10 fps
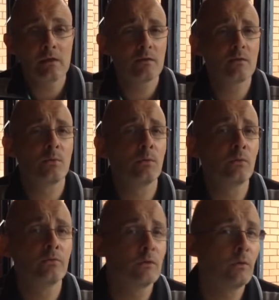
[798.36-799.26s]
listen to an
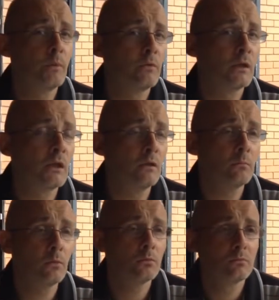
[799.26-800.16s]
awful lot of music
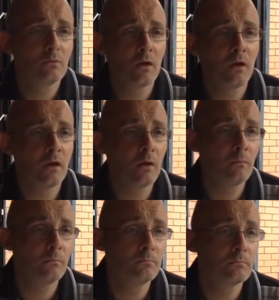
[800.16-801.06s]
anymore.
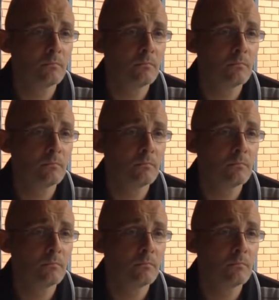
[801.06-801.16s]
I